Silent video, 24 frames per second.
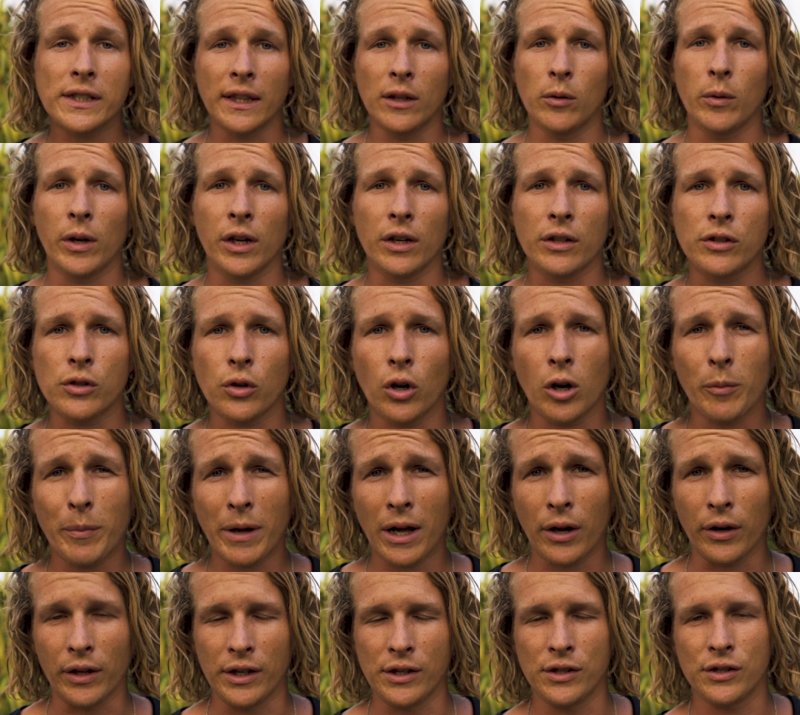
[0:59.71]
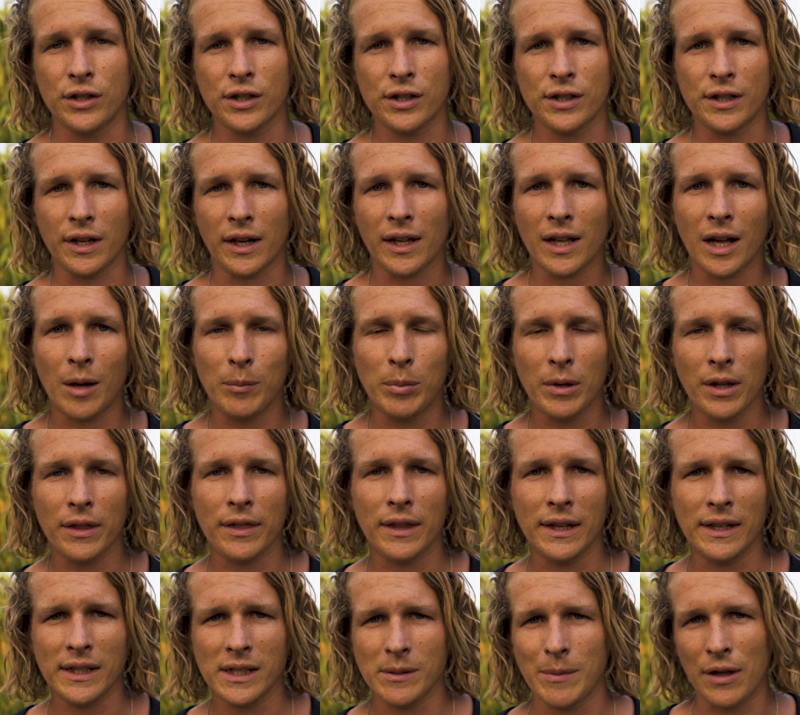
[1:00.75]
thing that we're going to talk about is just a couple of
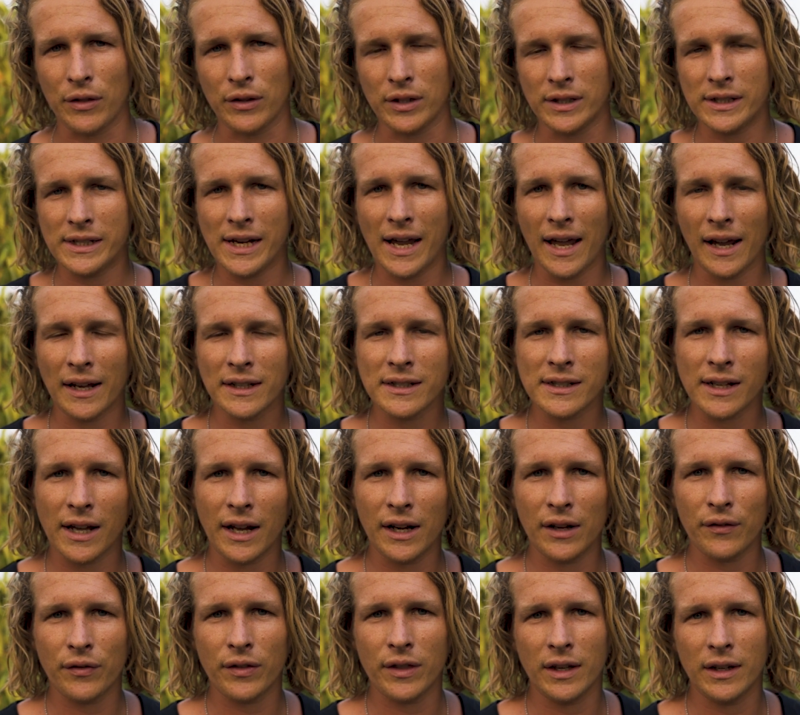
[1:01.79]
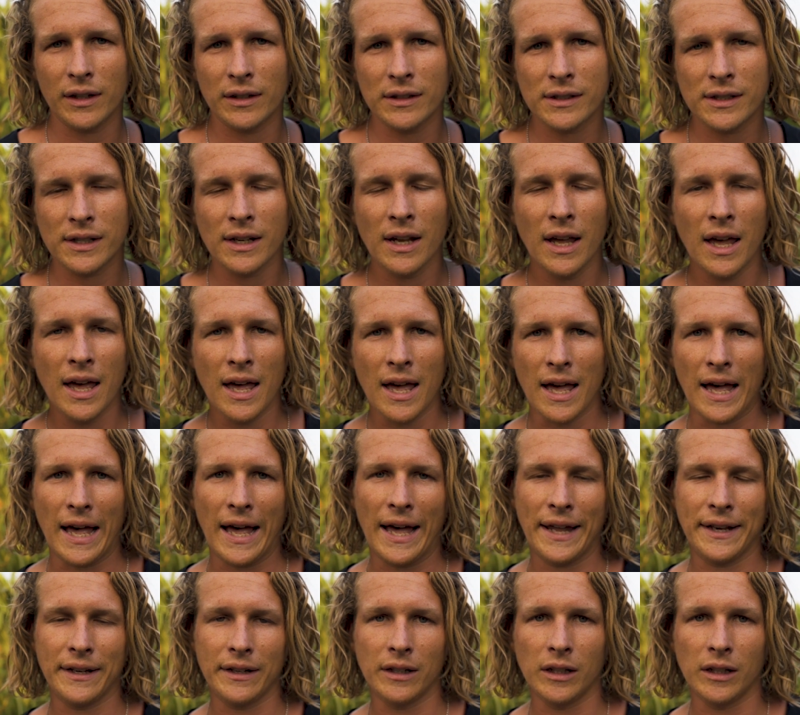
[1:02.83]
things about the tech side of things and a